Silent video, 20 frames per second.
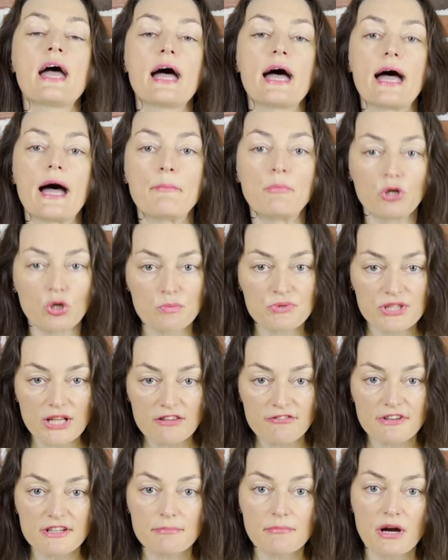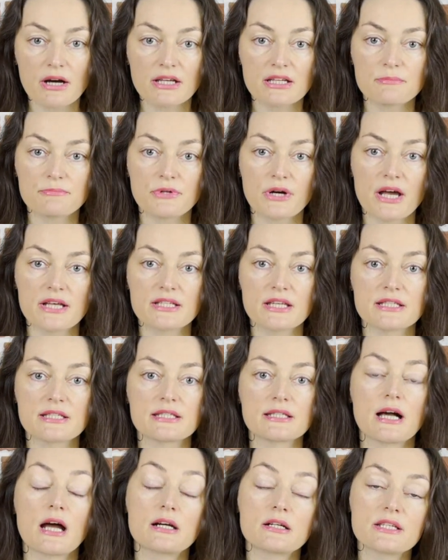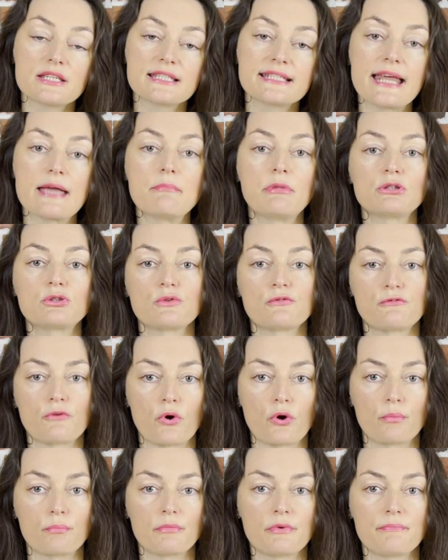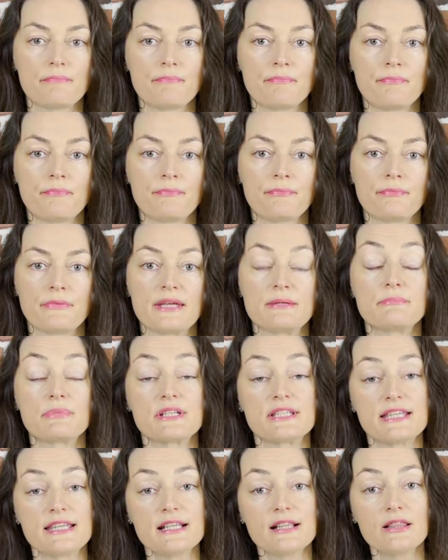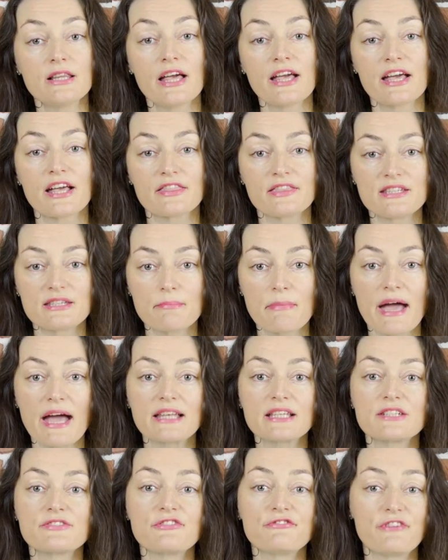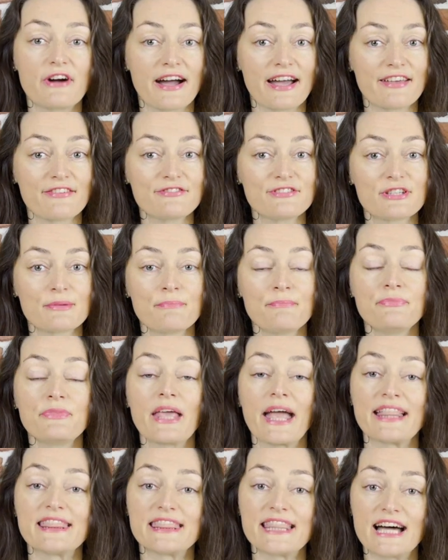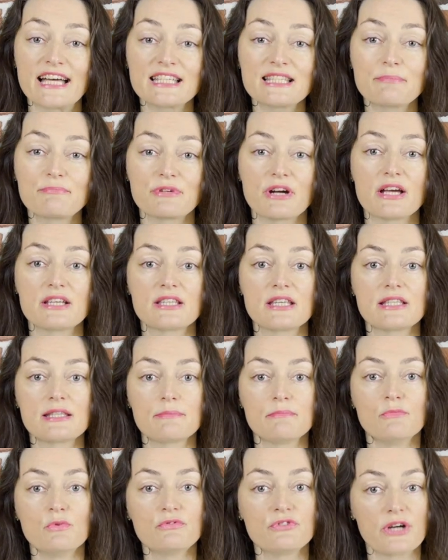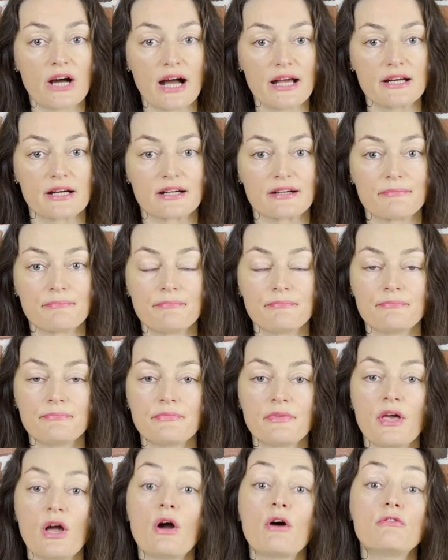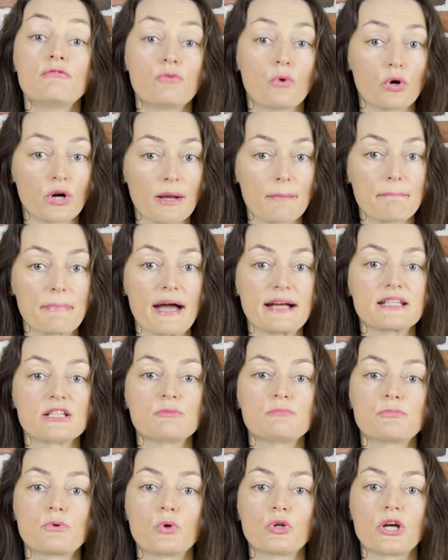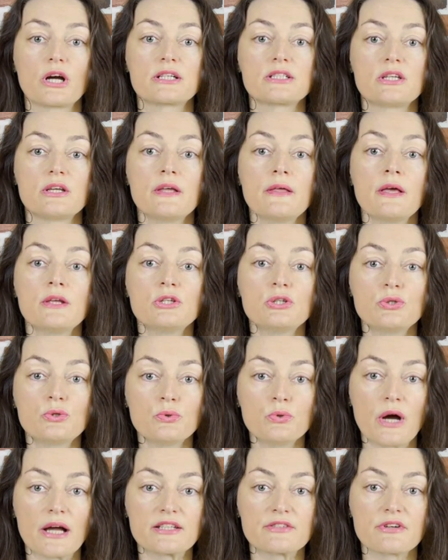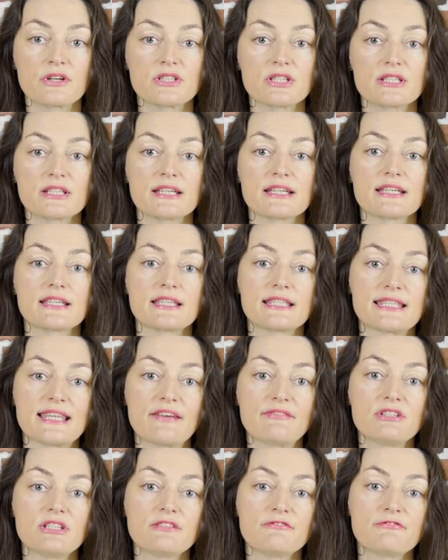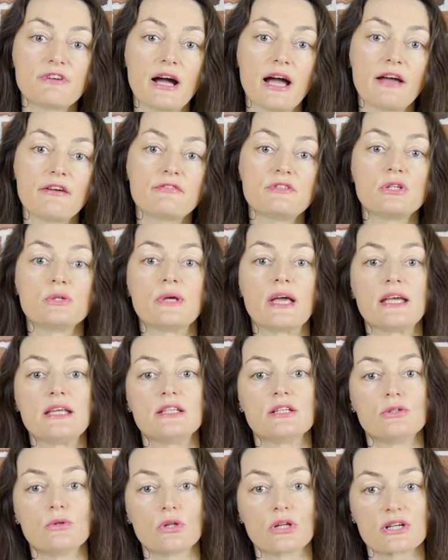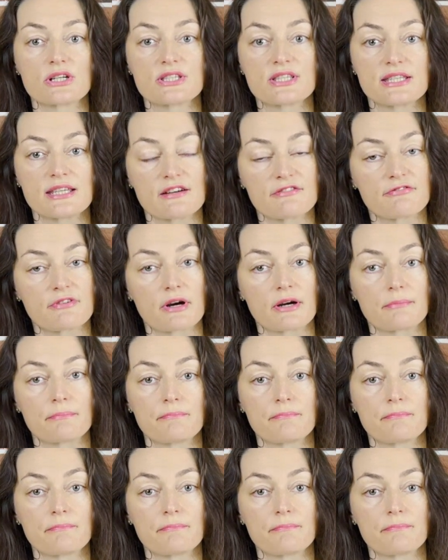Ammonium sulfate market prices are stable to firm. In Brazil, the demand revived and thus prices moved higher. For compacted product, $275 to $80 CFR.